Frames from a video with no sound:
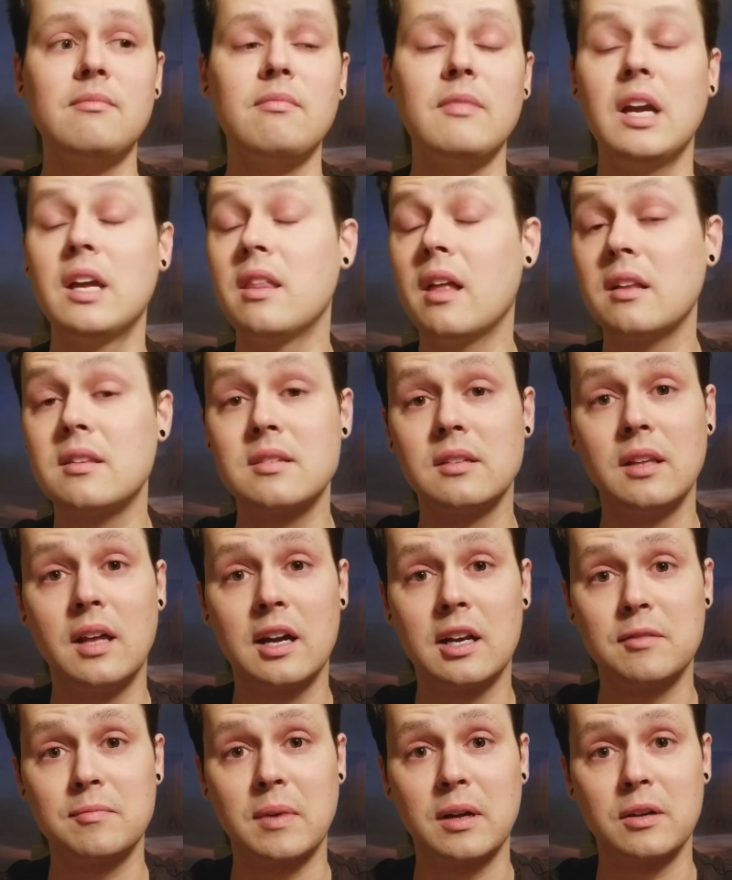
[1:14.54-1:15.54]
And that's a
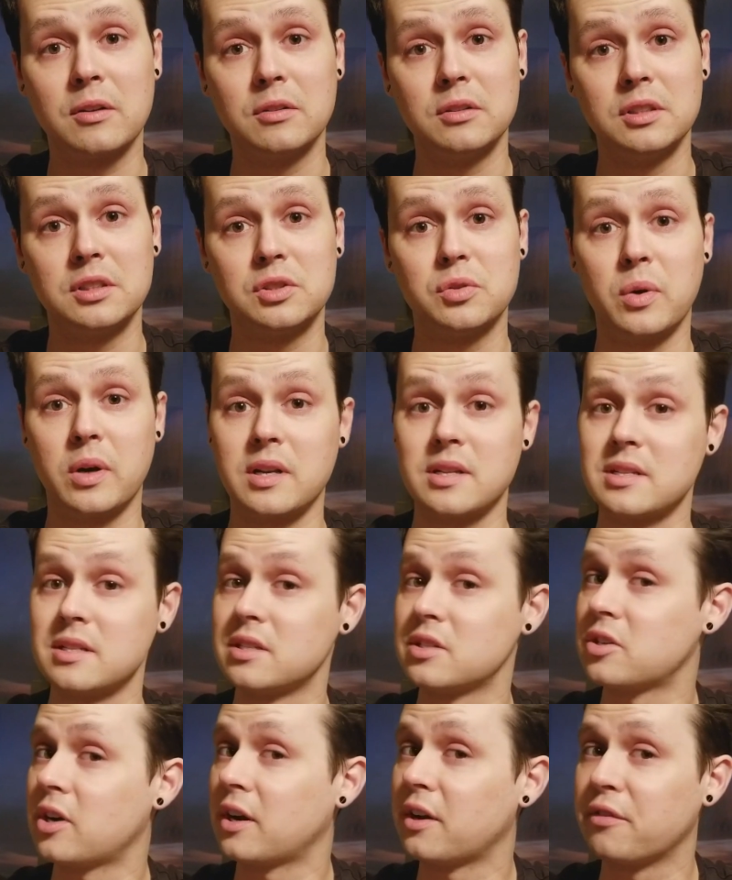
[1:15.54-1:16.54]
lot of my early 20s,
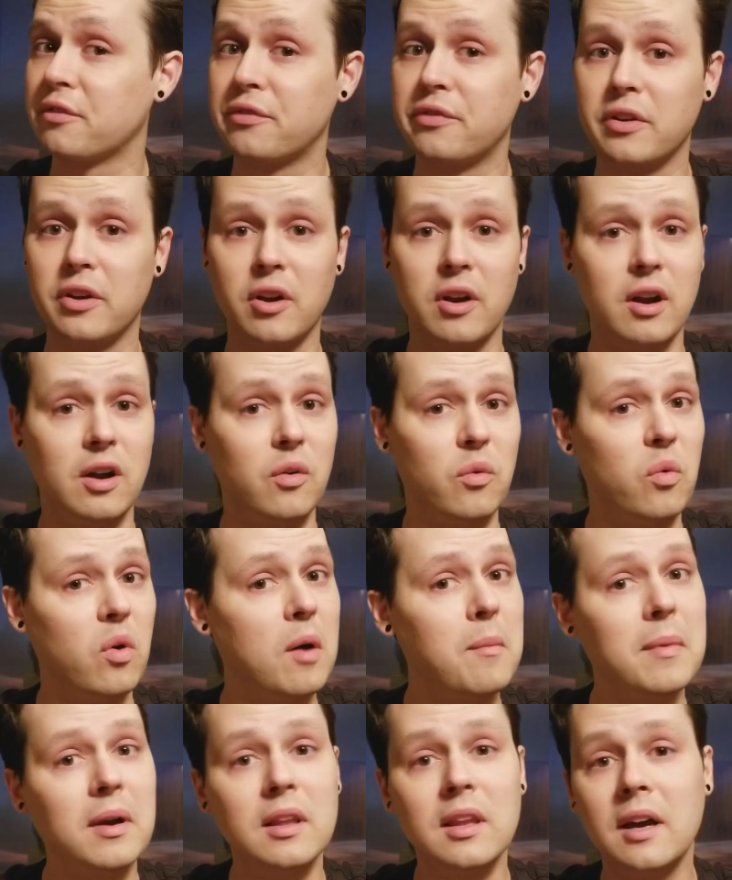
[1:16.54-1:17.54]
just trying to figure out
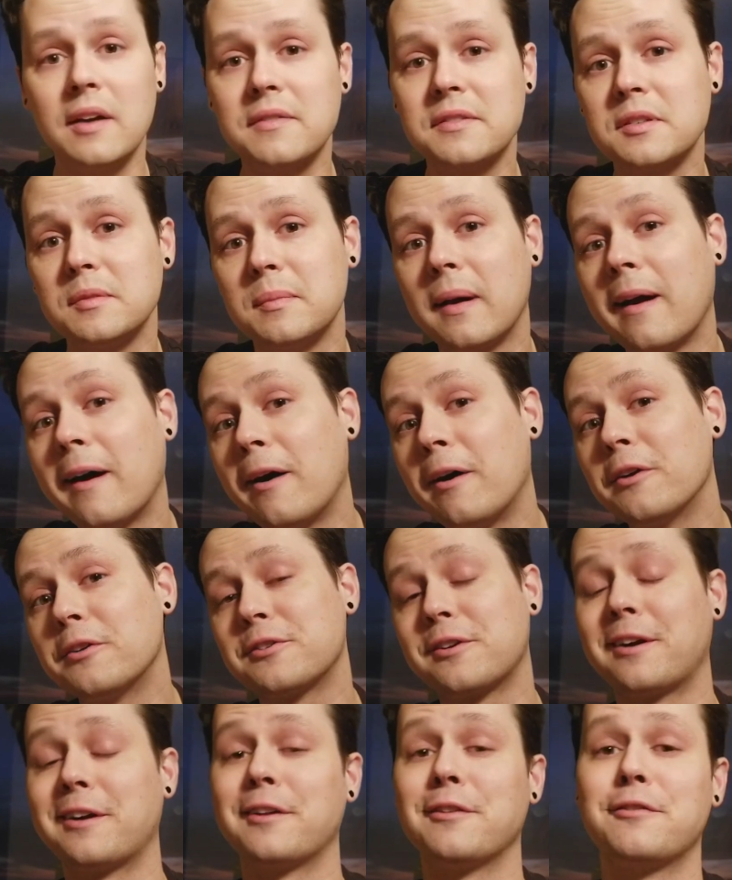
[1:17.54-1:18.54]
what my life's about,
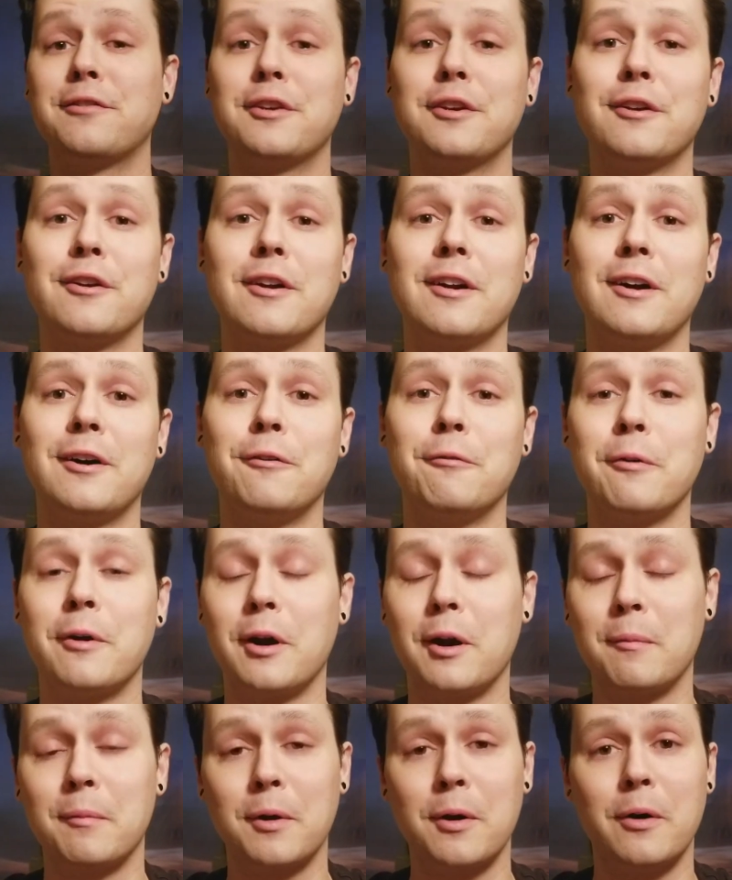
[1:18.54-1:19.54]
trying to figure out where
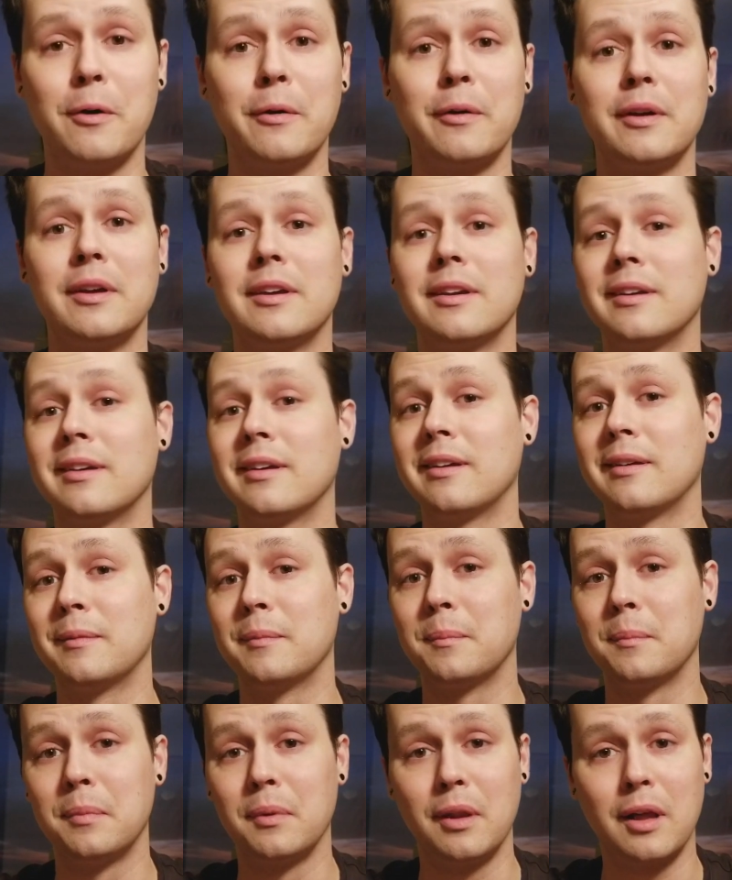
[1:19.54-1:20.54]
I'm going,
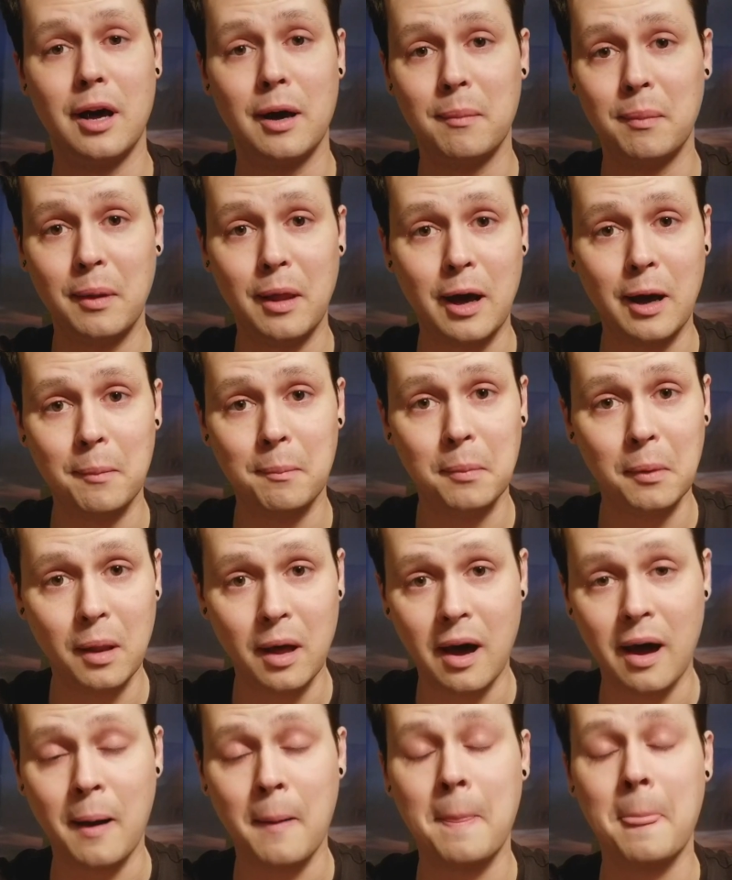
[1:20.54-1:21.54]
blah, blah,
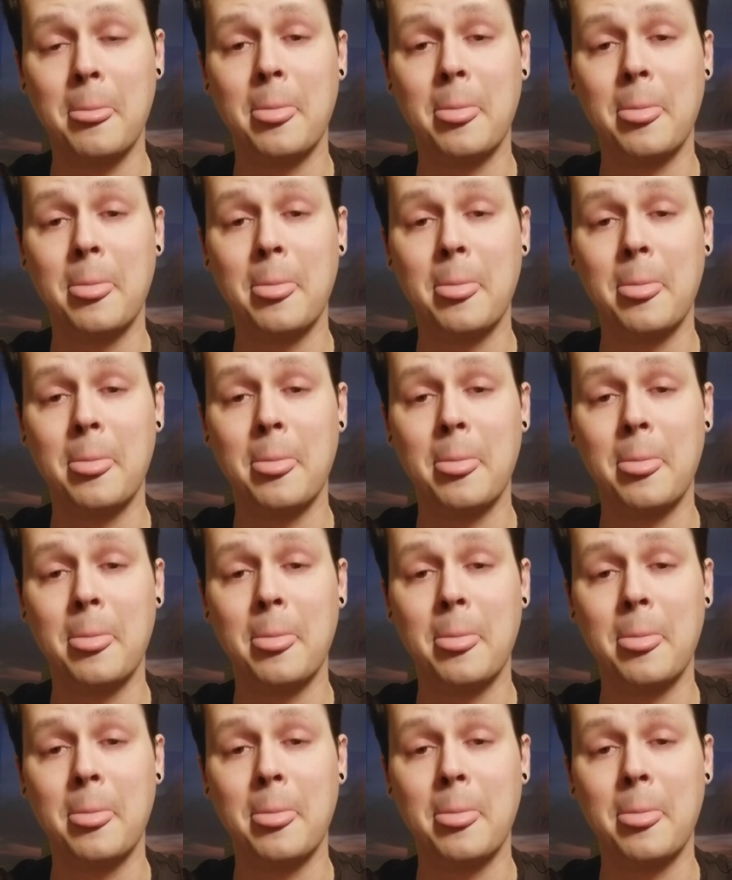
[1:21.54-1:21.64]
blah.